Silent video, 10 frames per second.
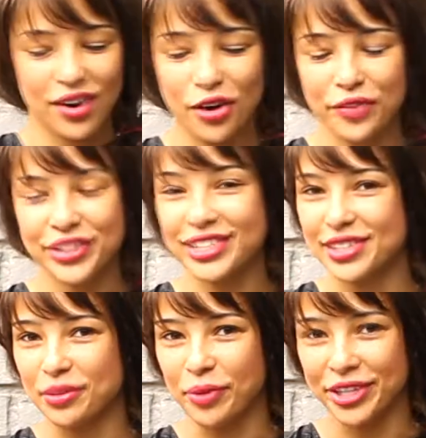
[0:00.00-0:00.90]
obviously
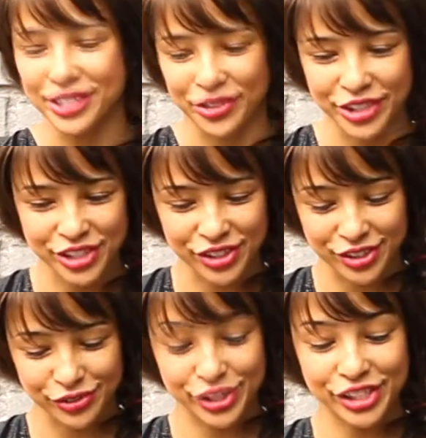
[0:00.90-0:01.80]
the pièce de
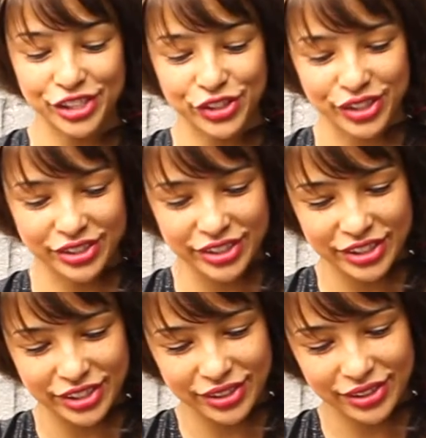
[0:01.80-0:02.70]
resistance,
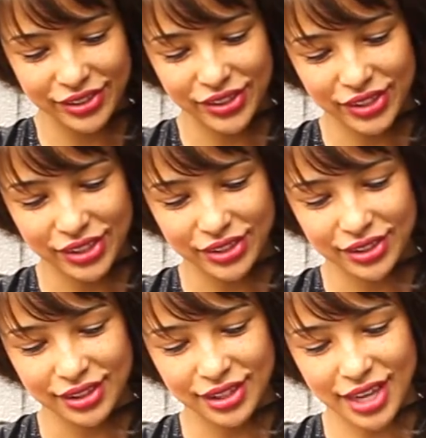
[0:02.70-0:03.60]

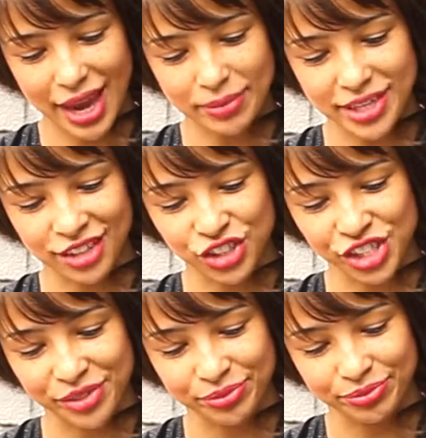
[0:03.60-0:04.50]
the Cape Town
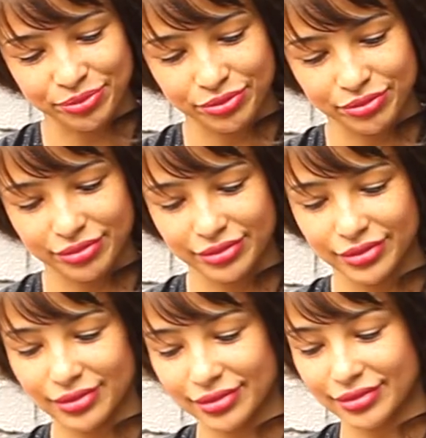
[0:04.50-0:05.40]
gin.
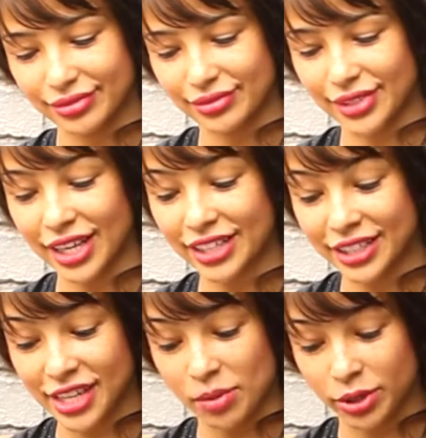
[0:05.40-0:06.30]
That is
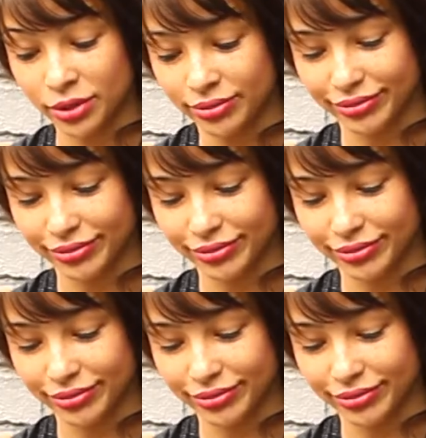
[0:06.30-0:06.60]
a double.